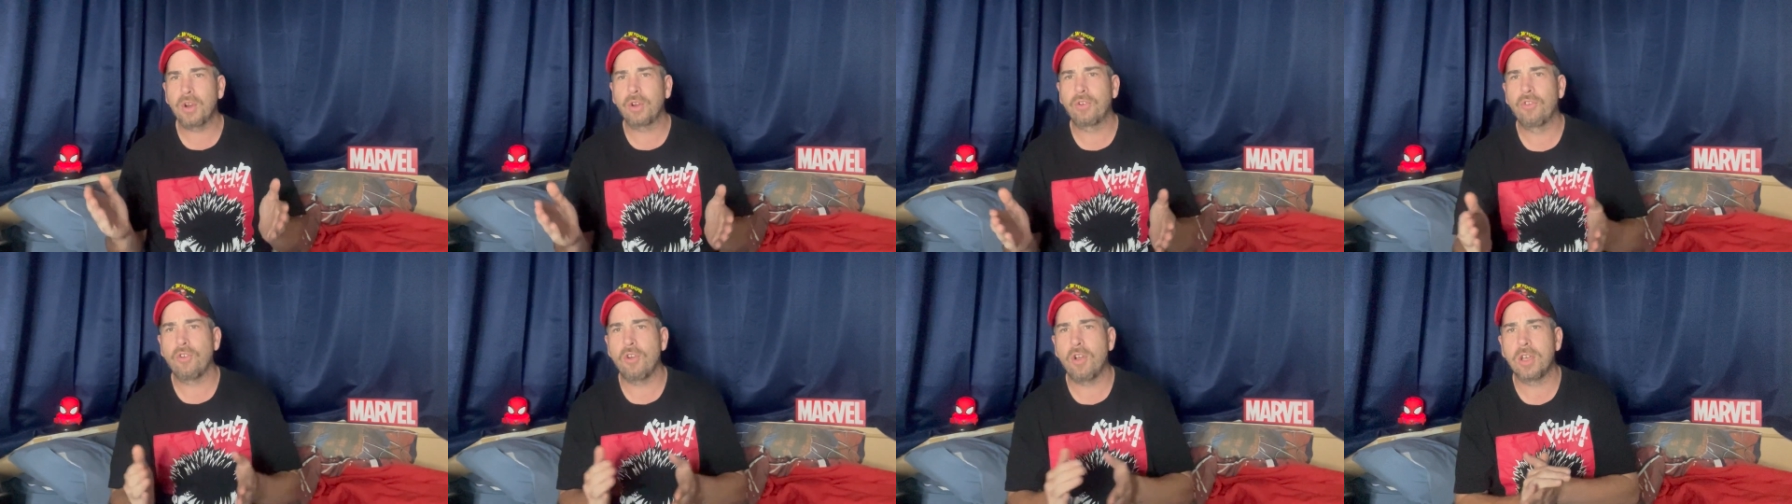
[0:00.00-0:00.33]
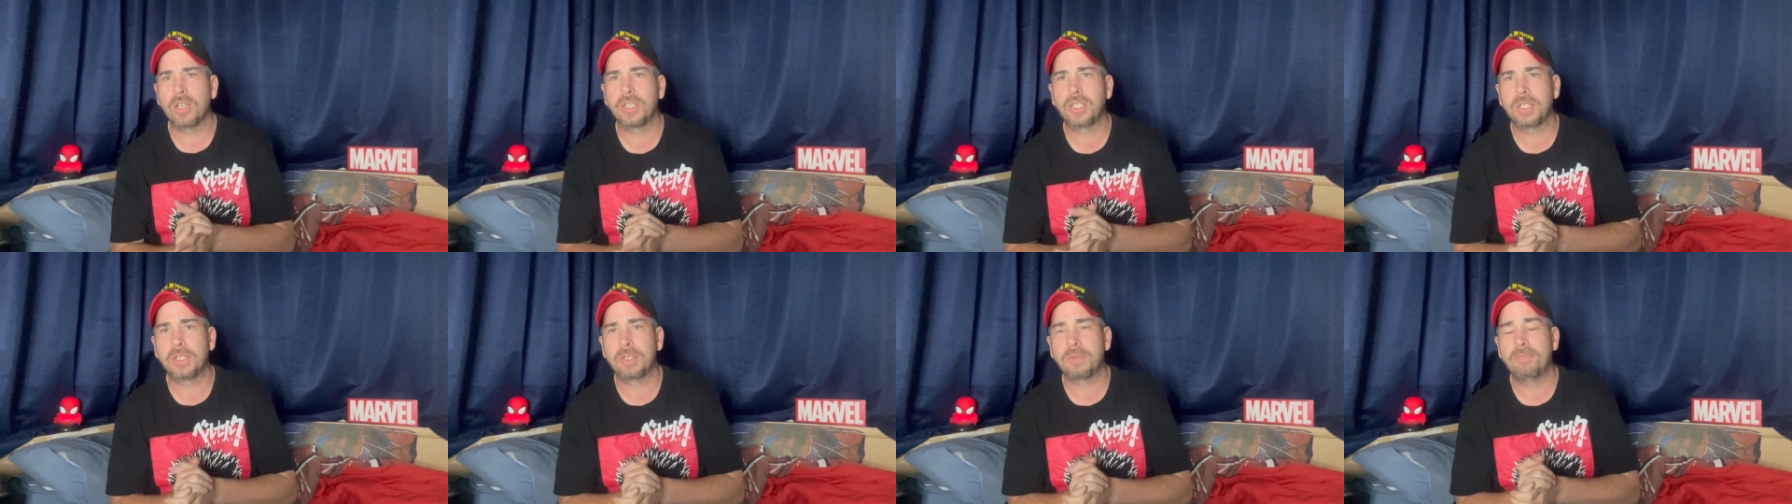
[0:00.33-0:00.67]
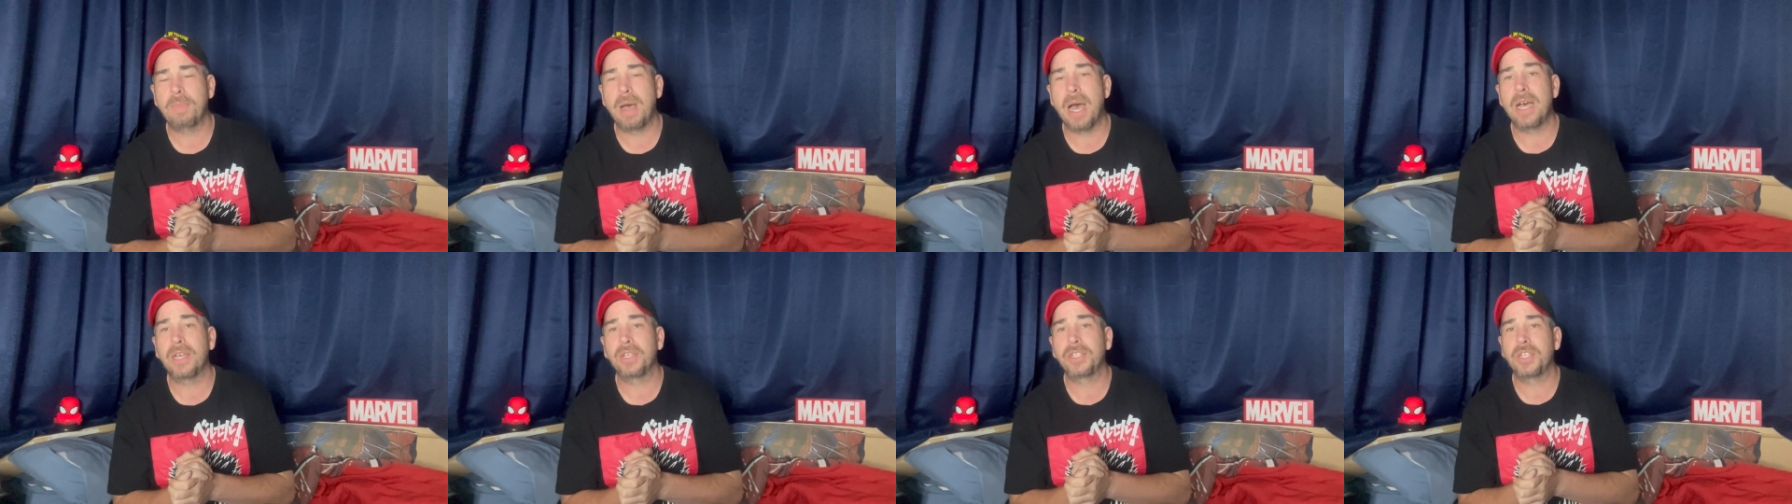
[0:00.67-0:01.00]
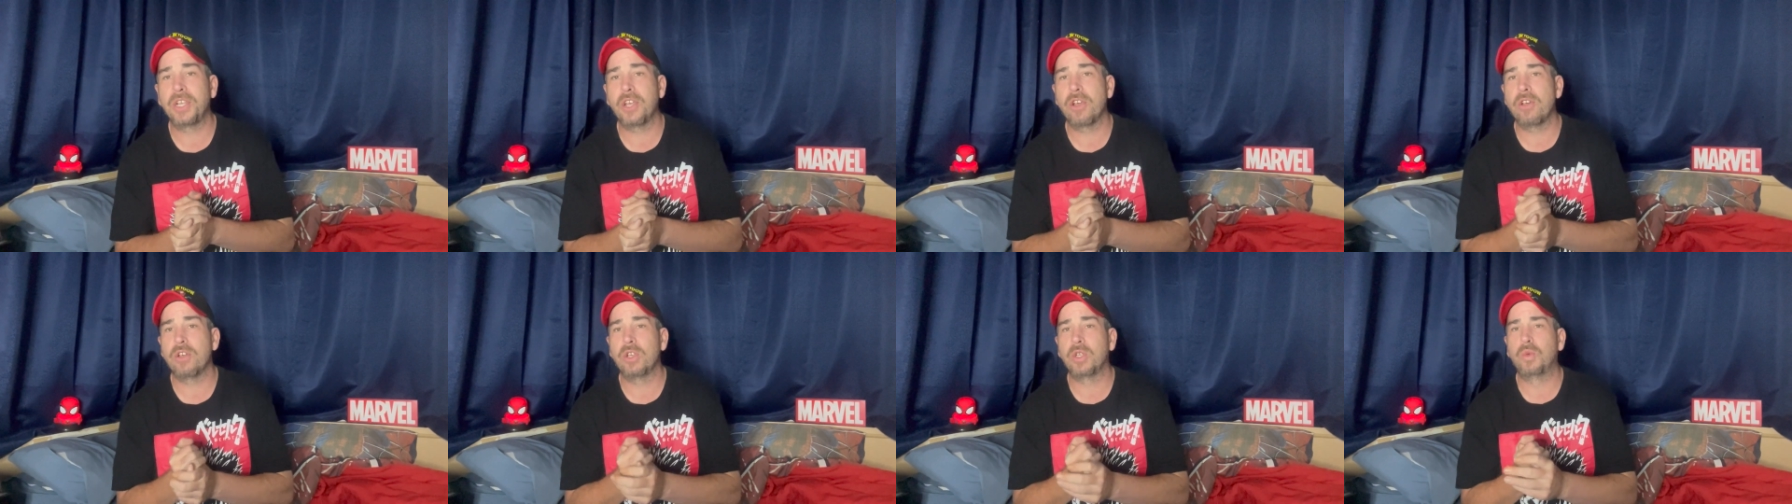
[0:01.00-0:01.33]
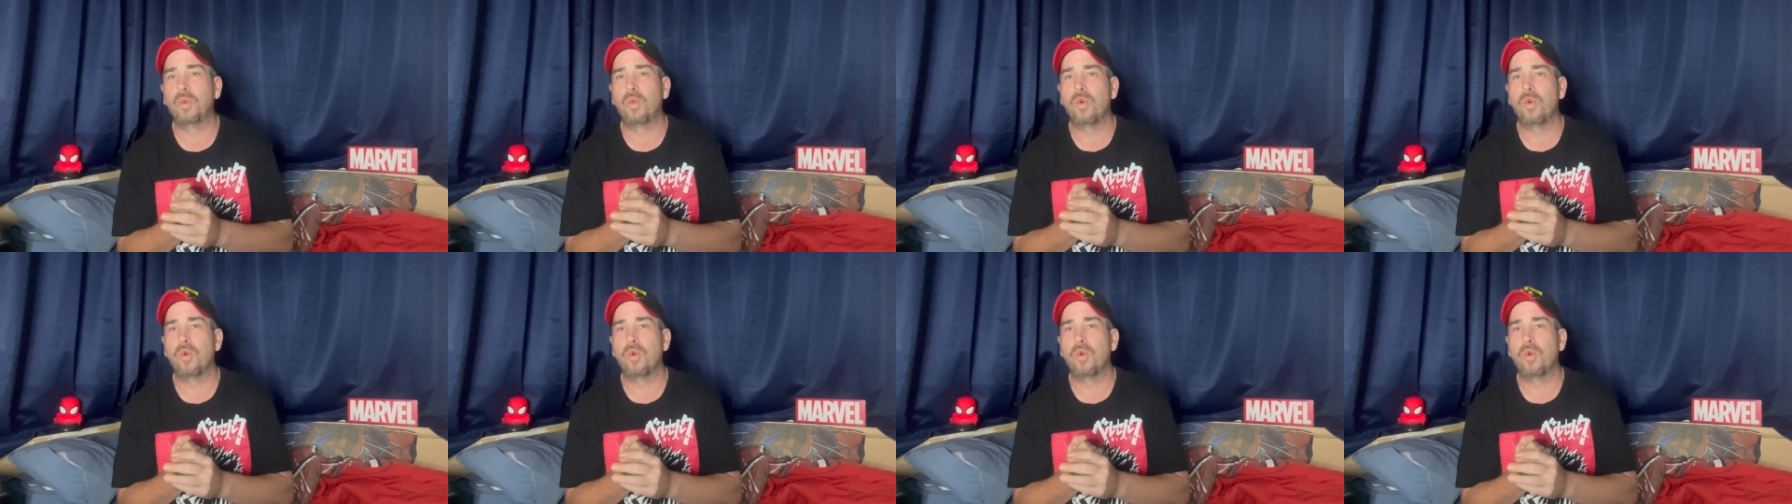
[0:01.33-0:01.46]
across Marcio's